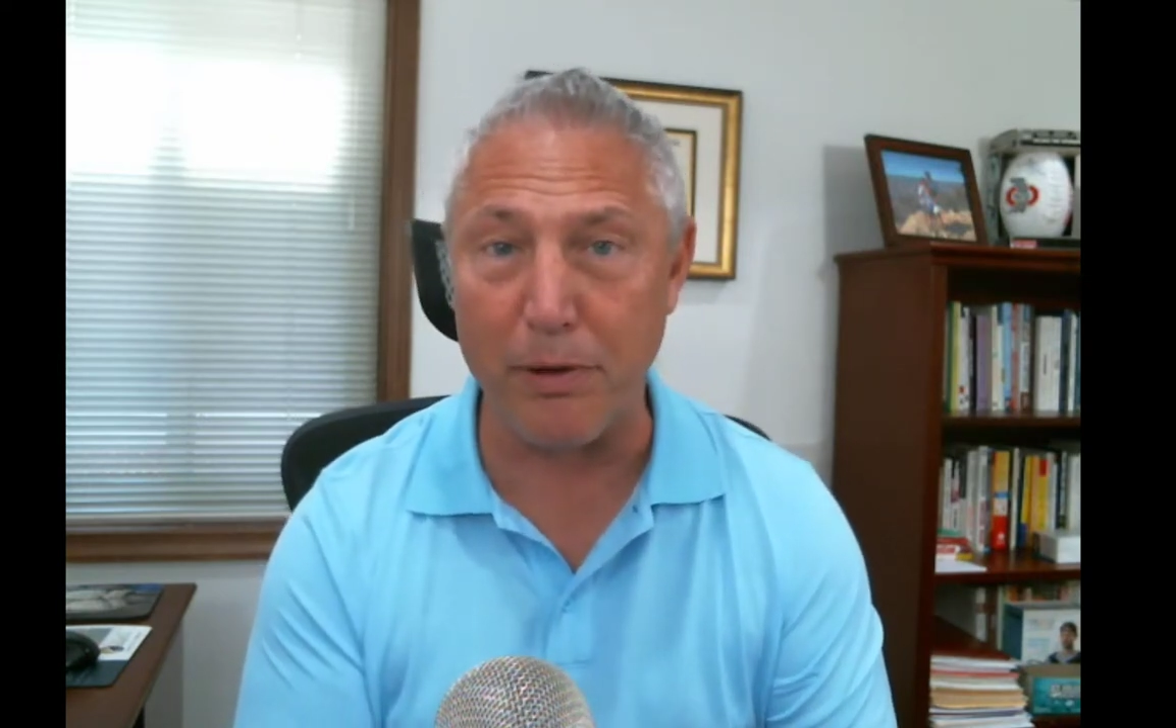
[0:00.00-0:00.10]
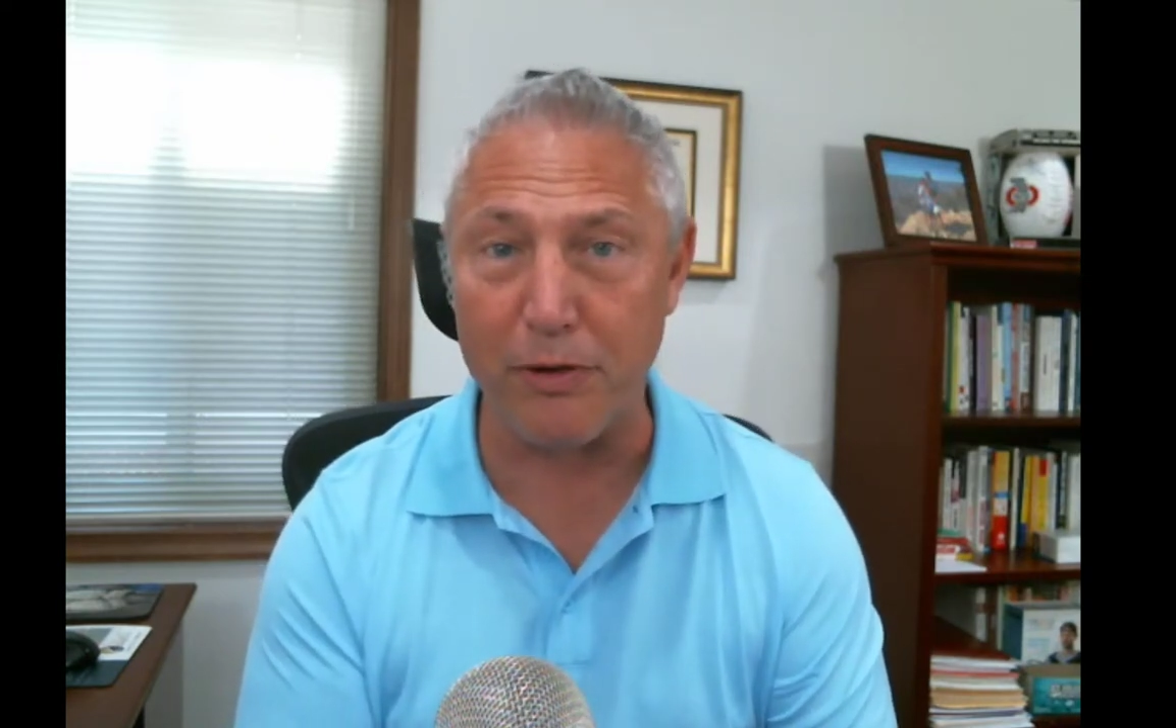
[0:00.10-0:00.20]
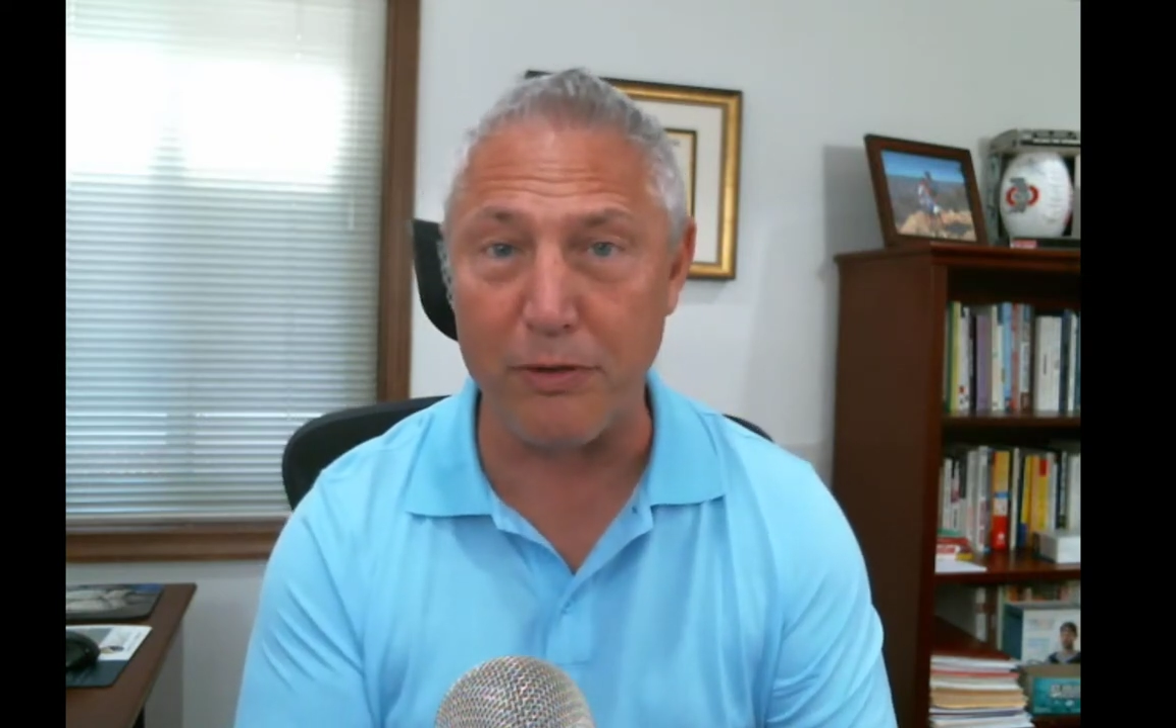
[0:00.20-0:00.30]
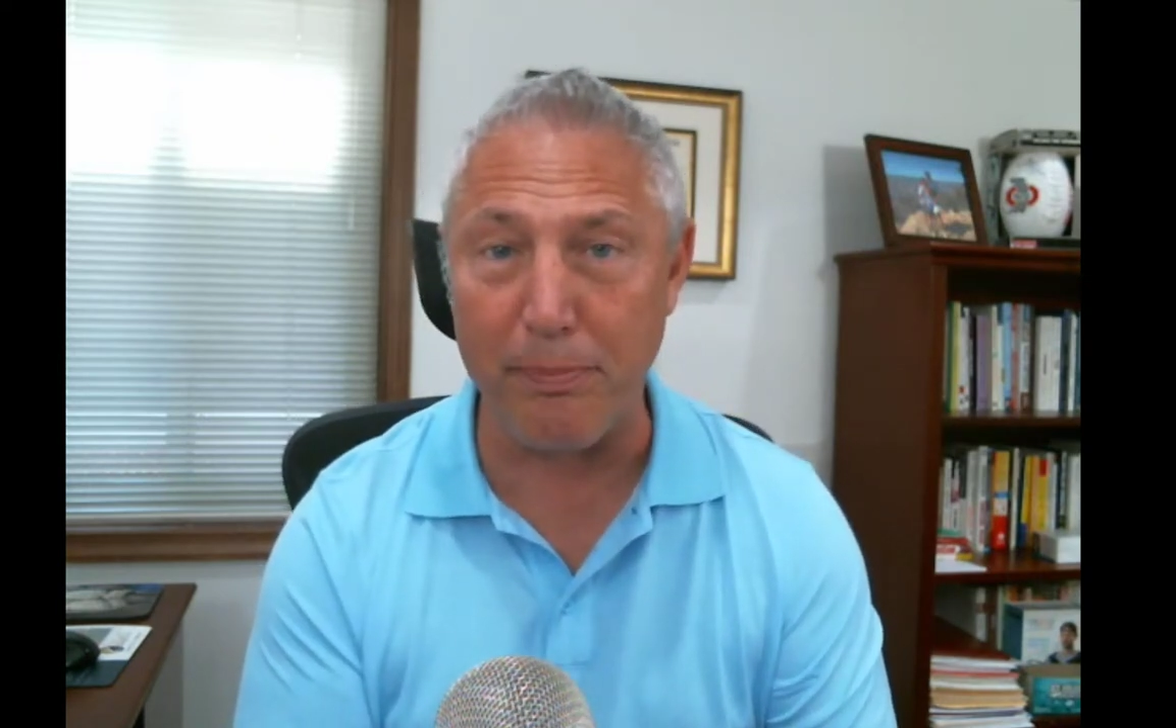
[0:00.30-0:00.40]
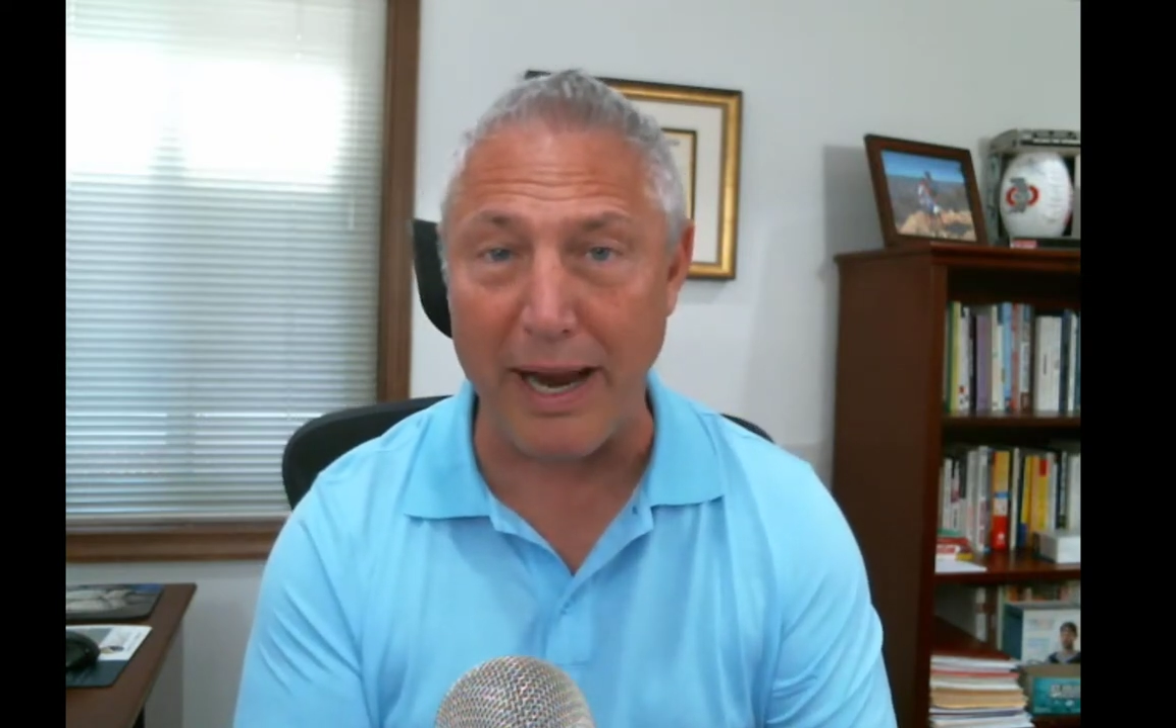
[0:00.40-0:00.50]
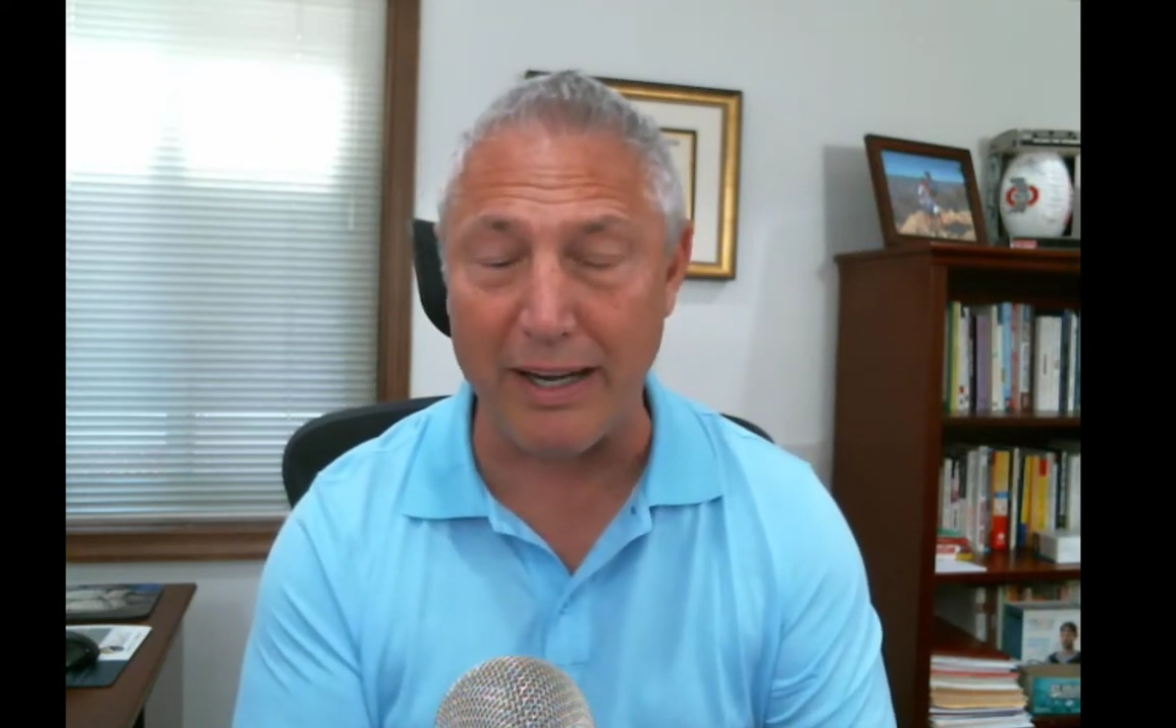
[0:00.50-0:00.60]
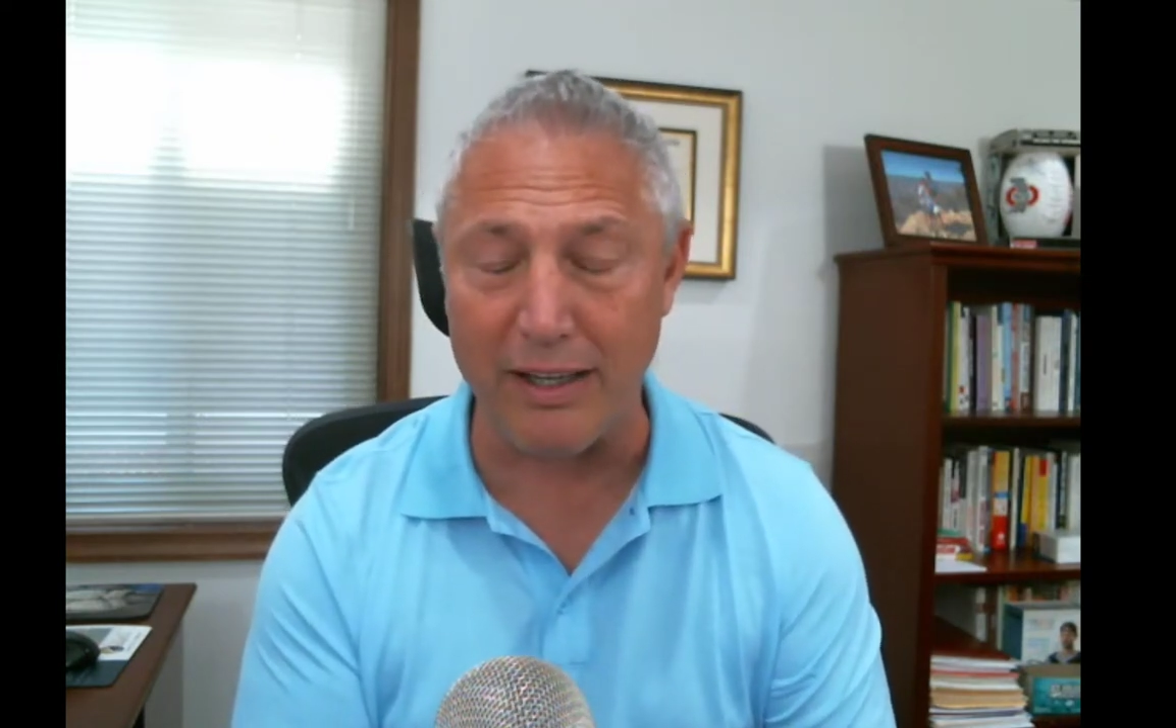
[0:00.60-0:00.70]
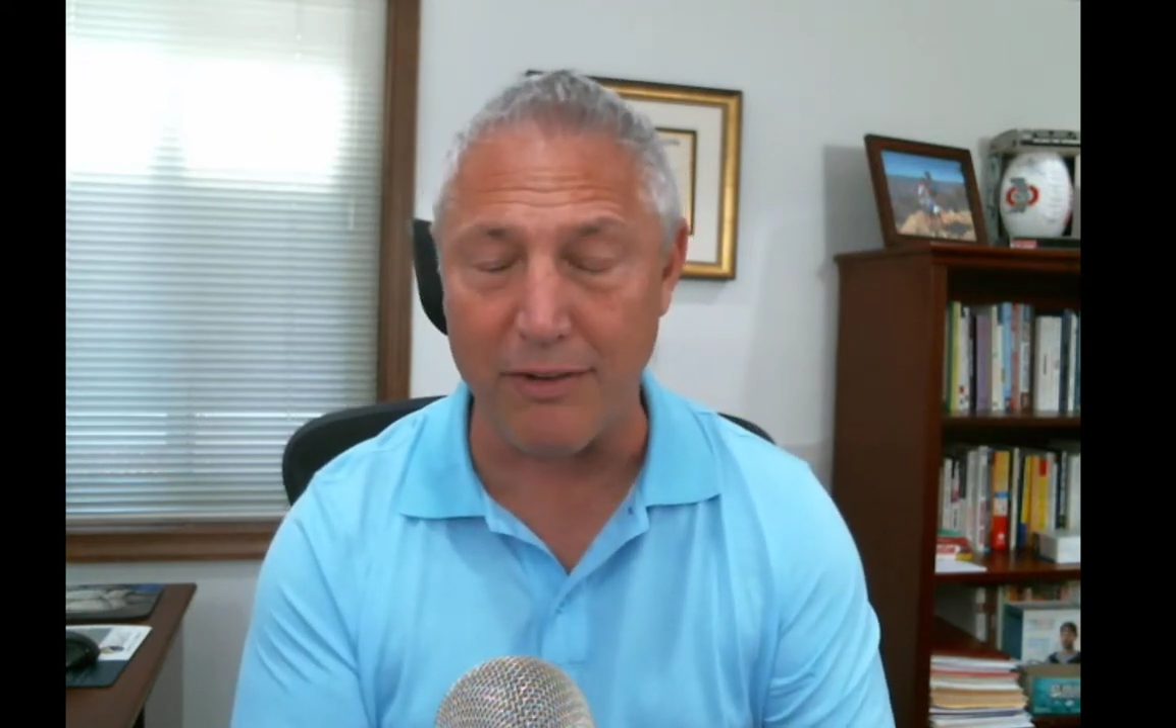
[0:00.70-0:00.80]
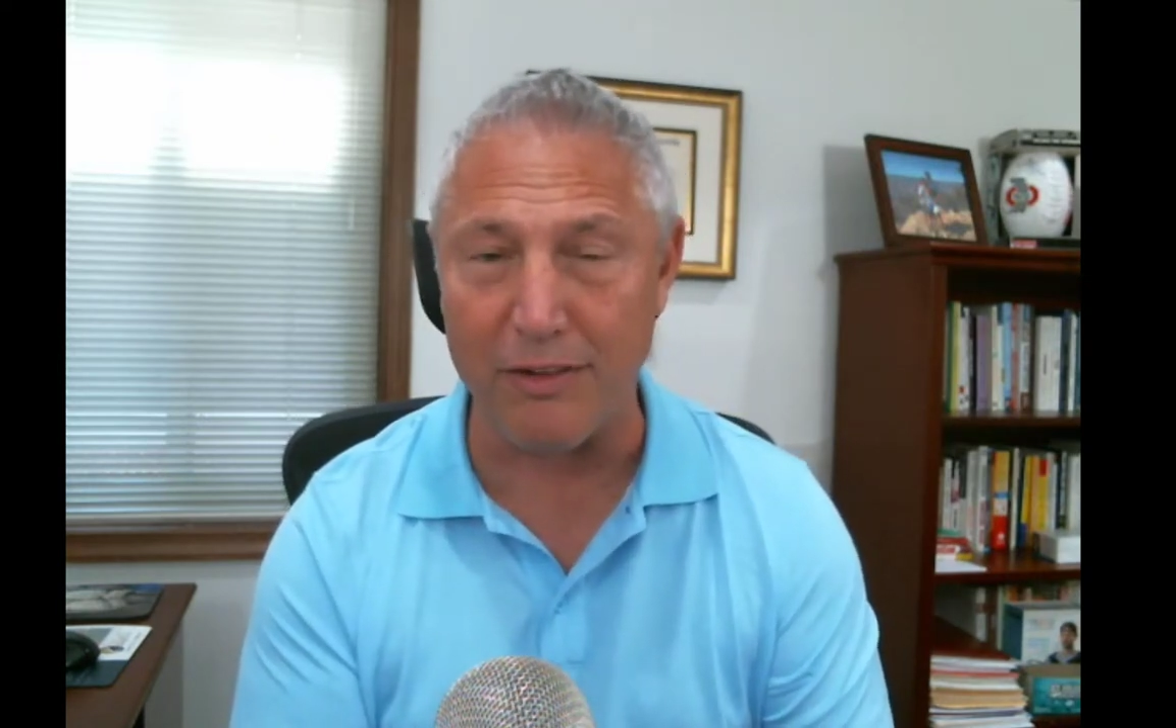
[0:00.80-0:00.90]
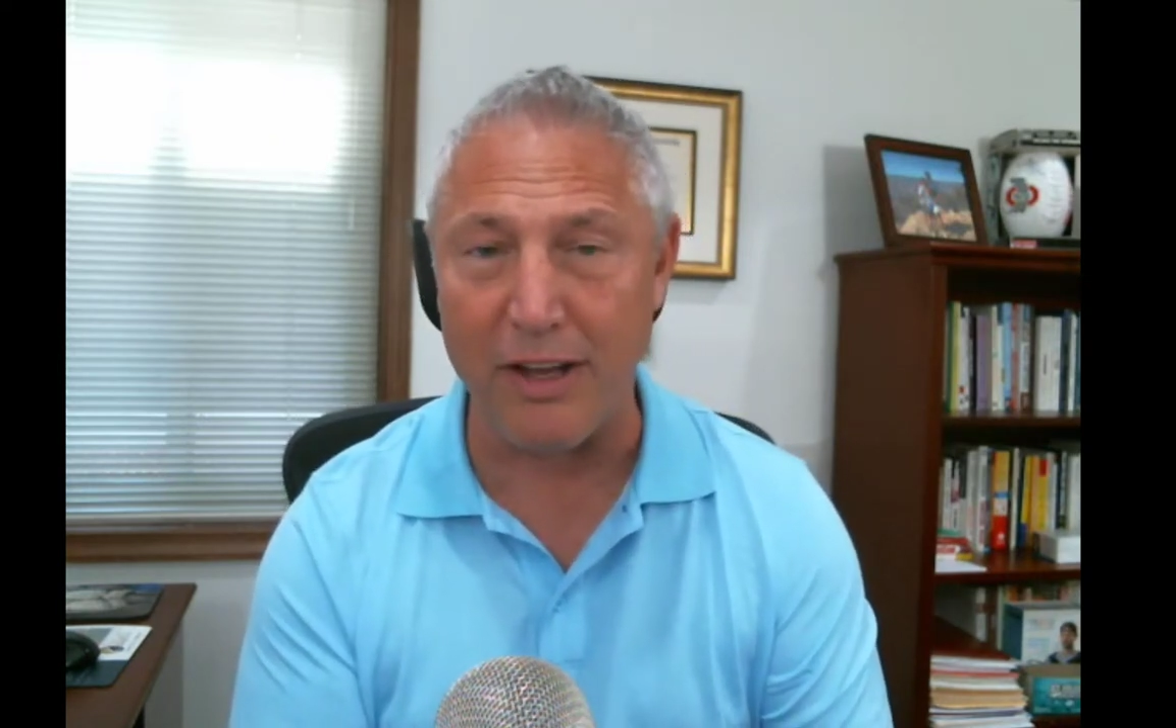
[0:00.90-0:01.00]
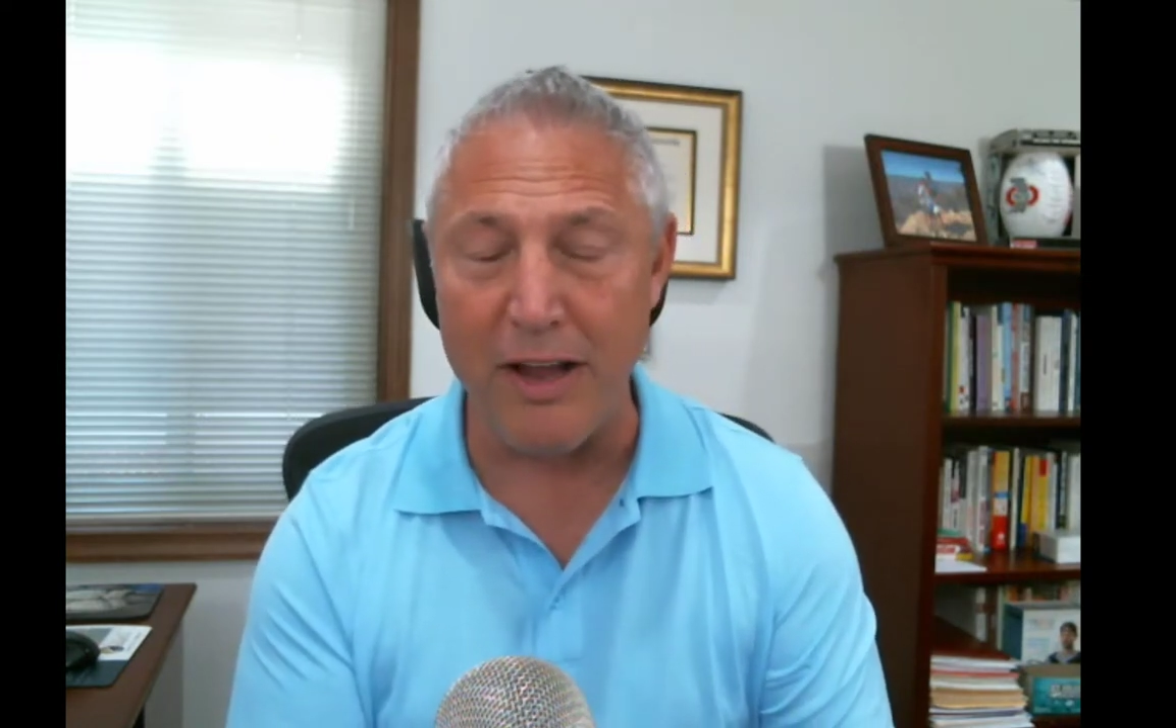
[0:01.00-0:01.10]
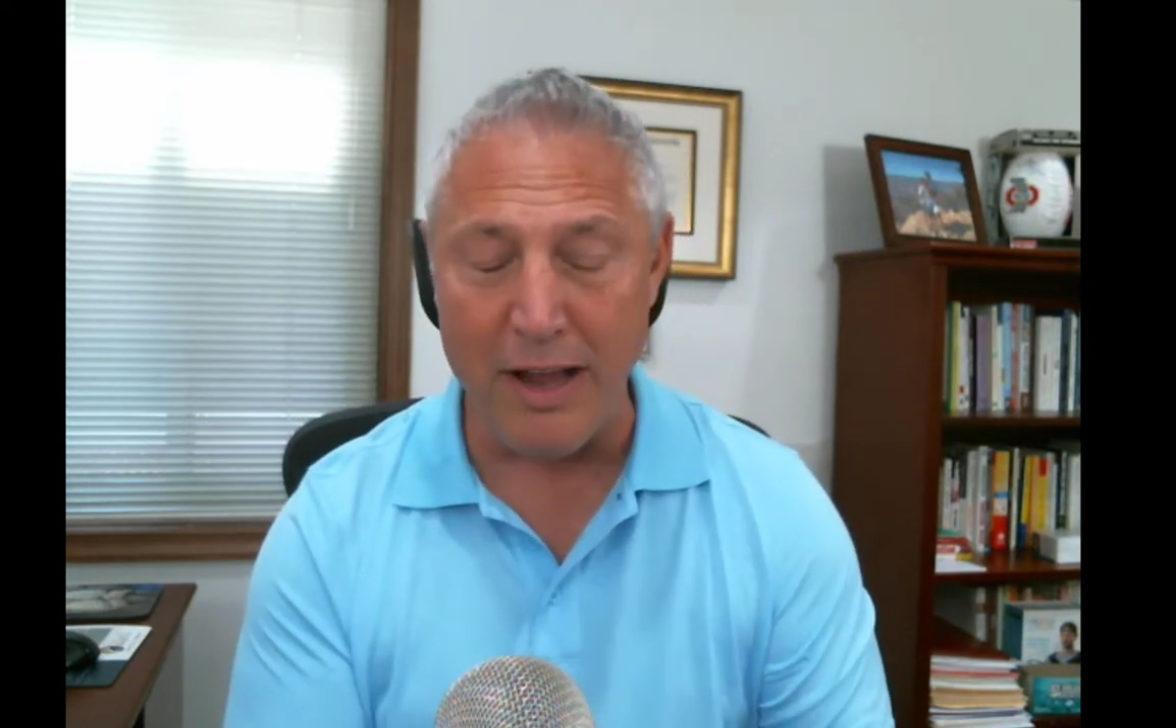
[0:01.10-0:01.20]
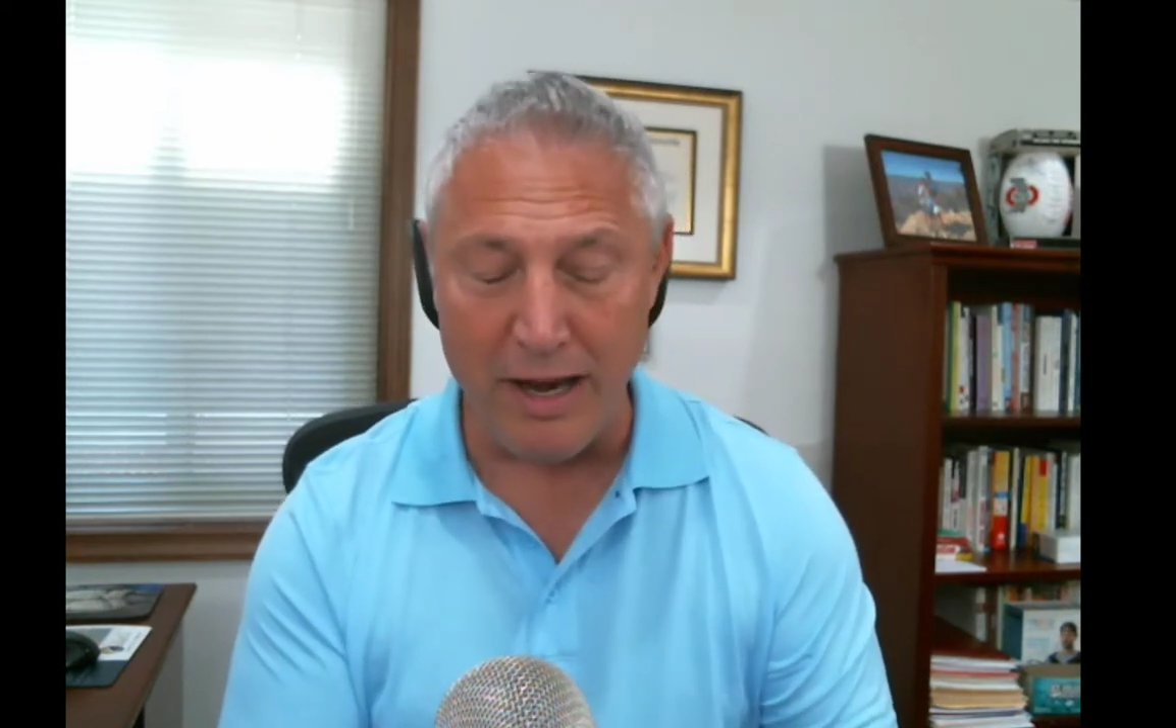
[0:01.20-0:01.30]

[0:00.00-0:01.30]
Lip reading: perspectives.